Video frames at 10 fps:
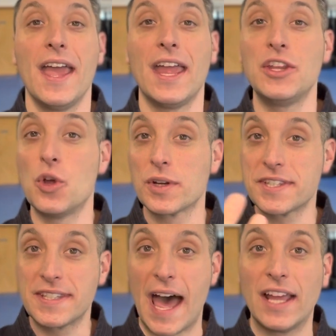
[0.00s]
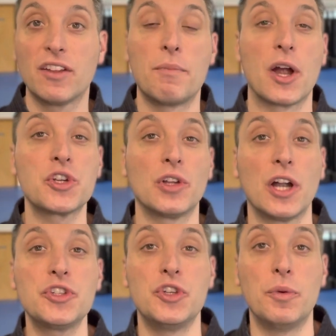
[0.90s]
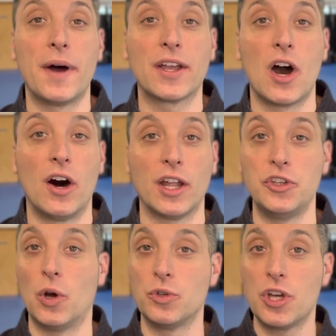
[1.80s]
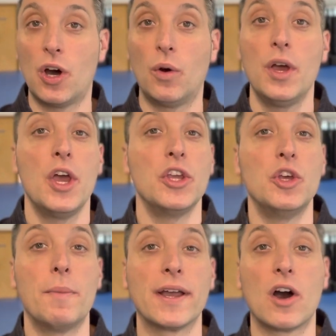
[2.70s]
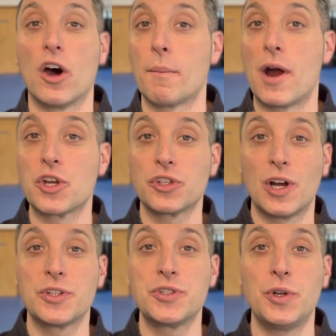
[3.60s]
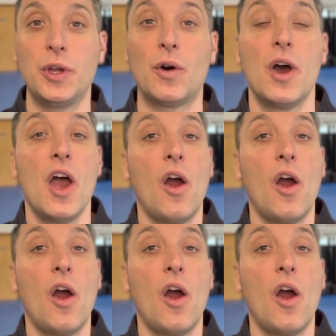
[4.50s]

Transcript: In your style of martial arts, you might call it a dojo, you might call it a martial arts studio.